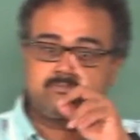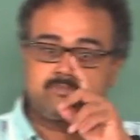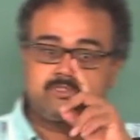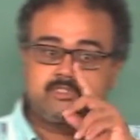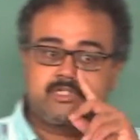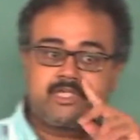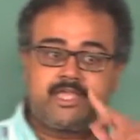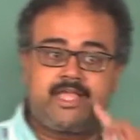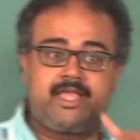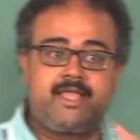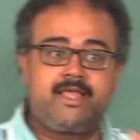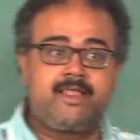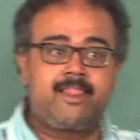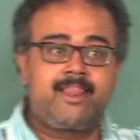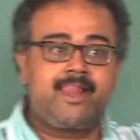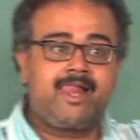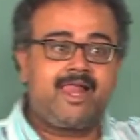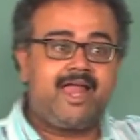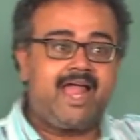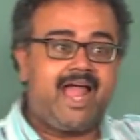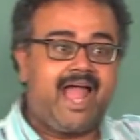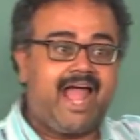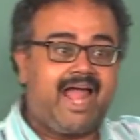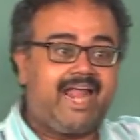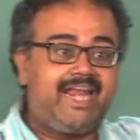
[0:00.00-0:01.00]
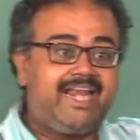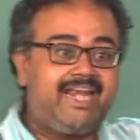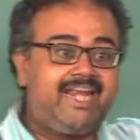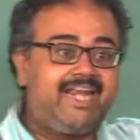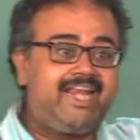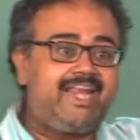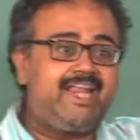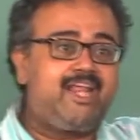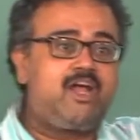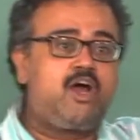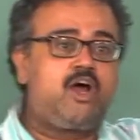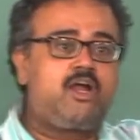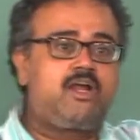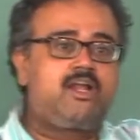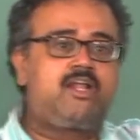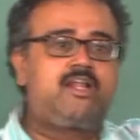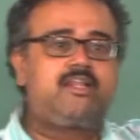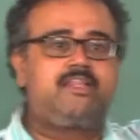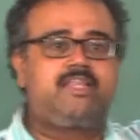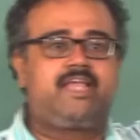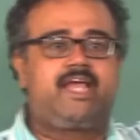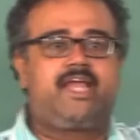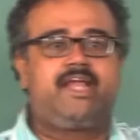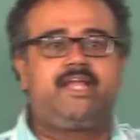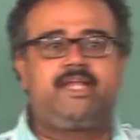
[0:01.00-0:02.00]
okay, and reorder
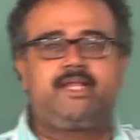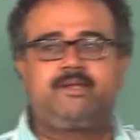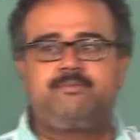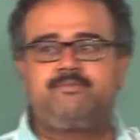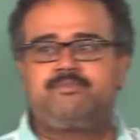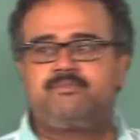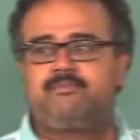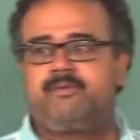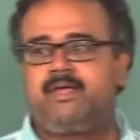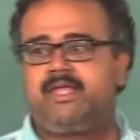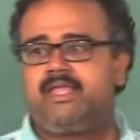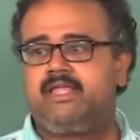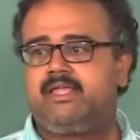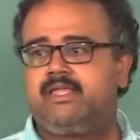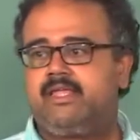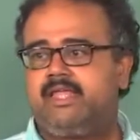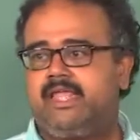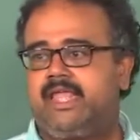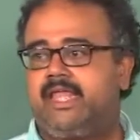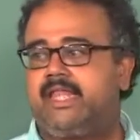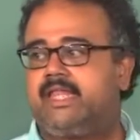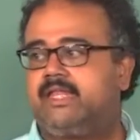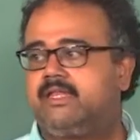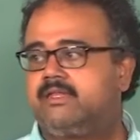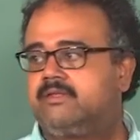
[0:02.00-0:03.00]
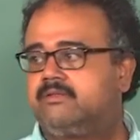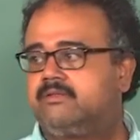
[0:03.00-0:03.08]
the items by L,